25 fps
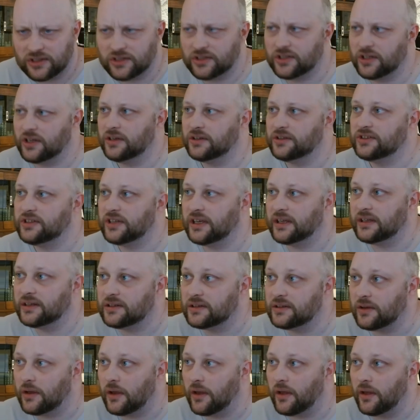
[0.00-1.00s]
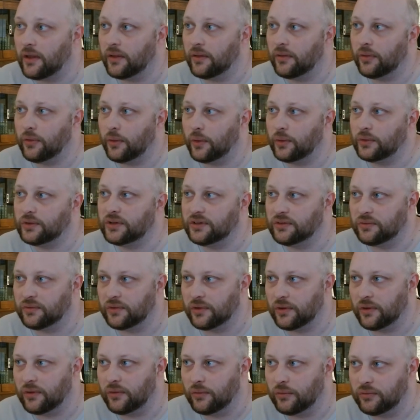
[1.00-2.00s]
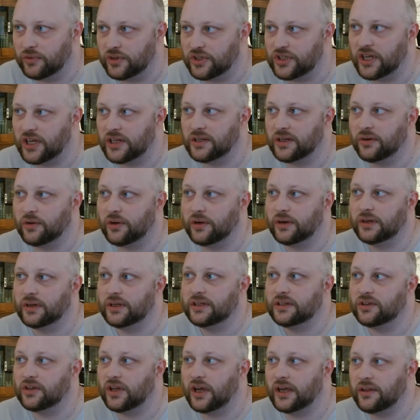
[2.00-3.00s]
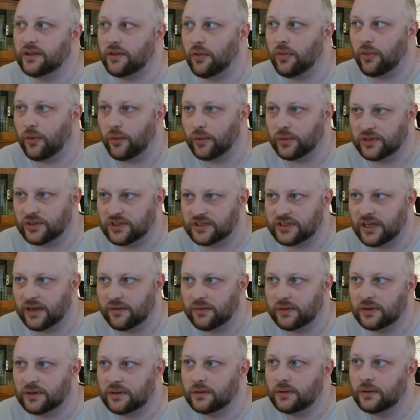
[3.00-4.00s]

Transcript: sent 13th of January 1937